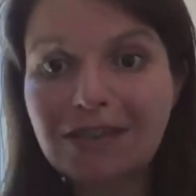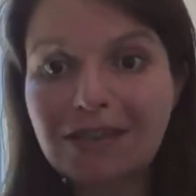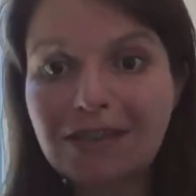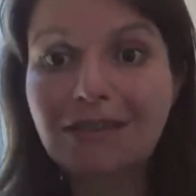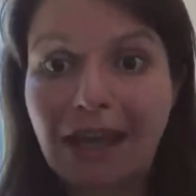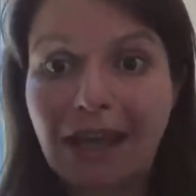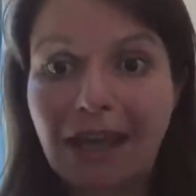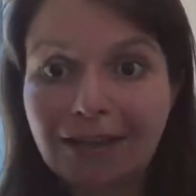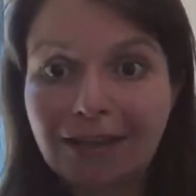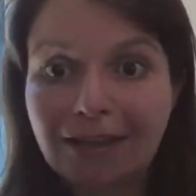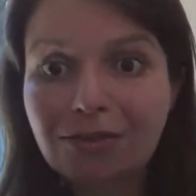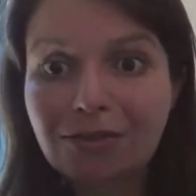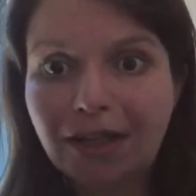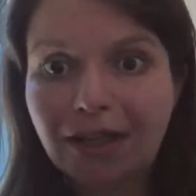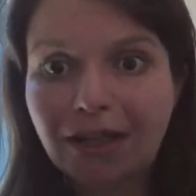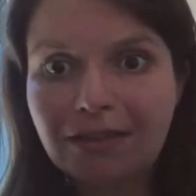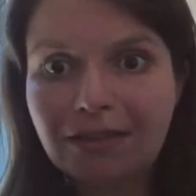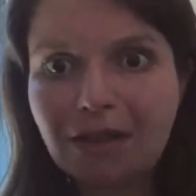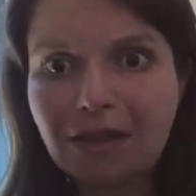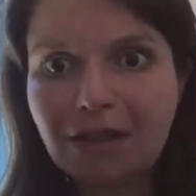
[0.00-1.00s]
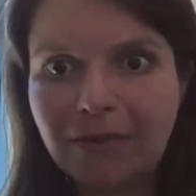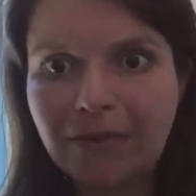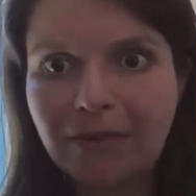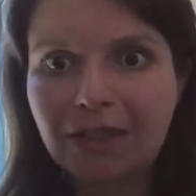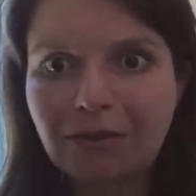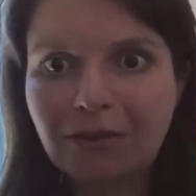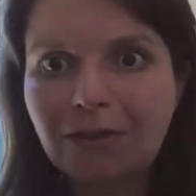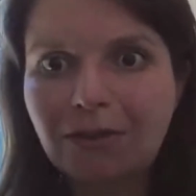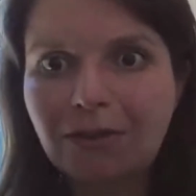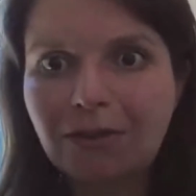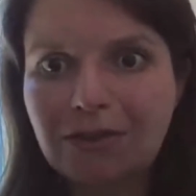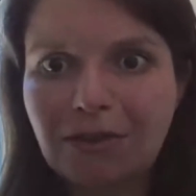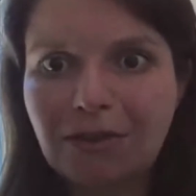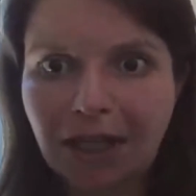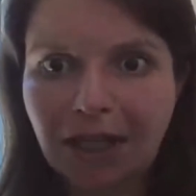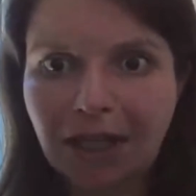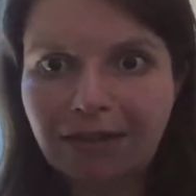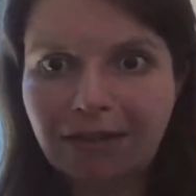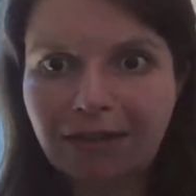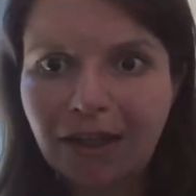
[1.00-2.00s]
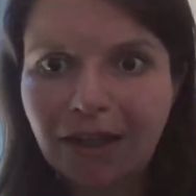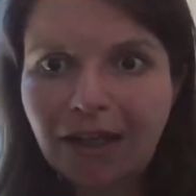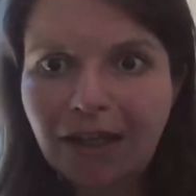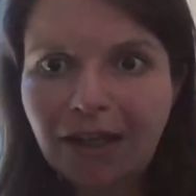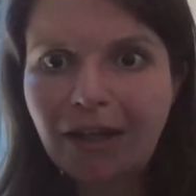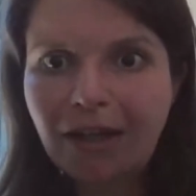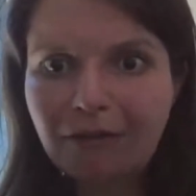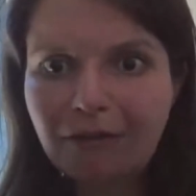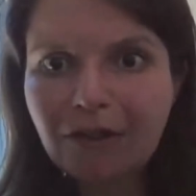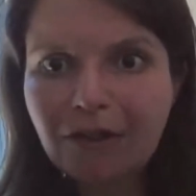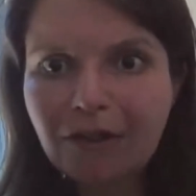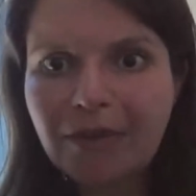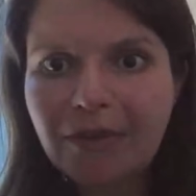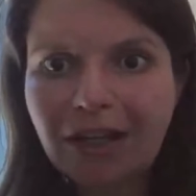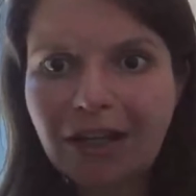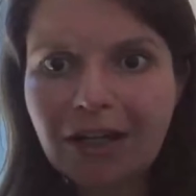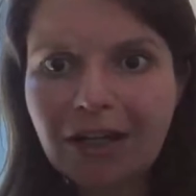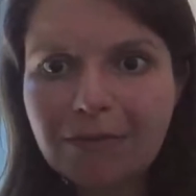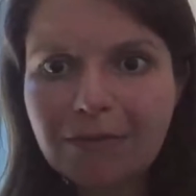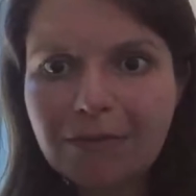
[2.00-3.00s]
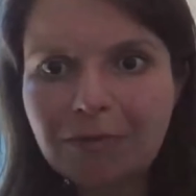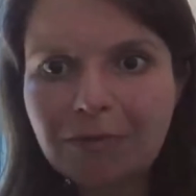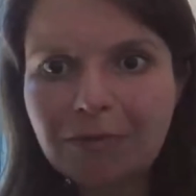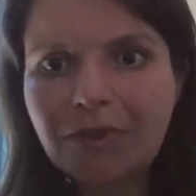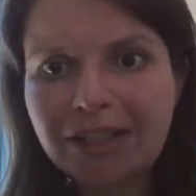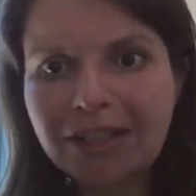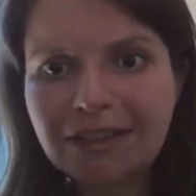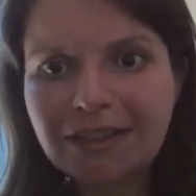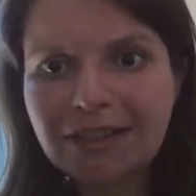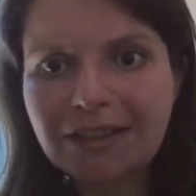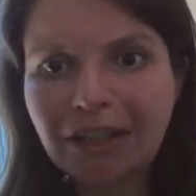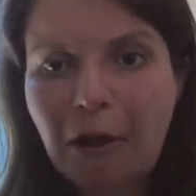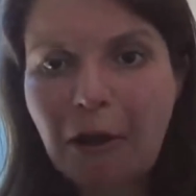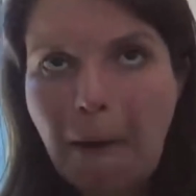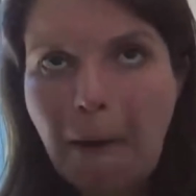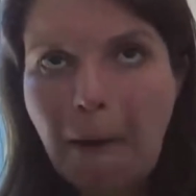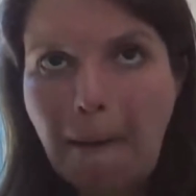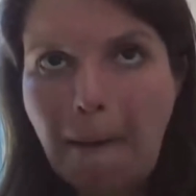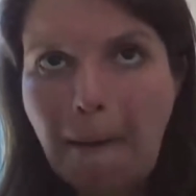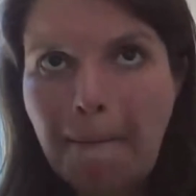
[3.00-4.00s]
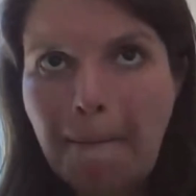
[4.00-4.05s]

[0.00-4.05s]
It's the extra income that you also get from the carbon pricing.